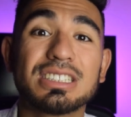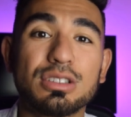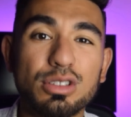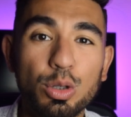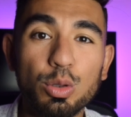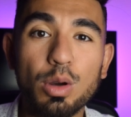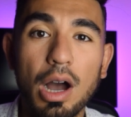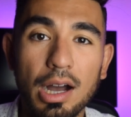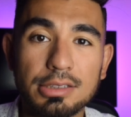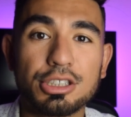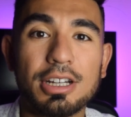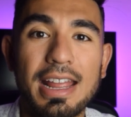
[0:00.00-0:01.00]

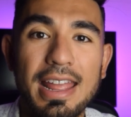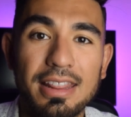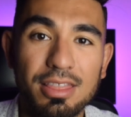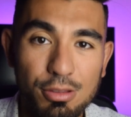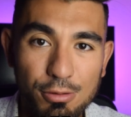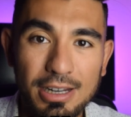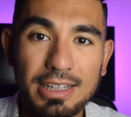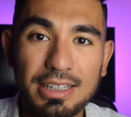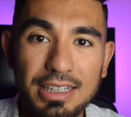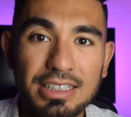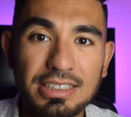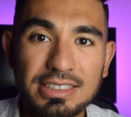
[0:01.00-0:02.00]
203
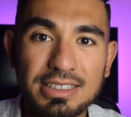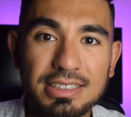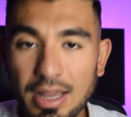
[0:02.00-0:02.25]
years.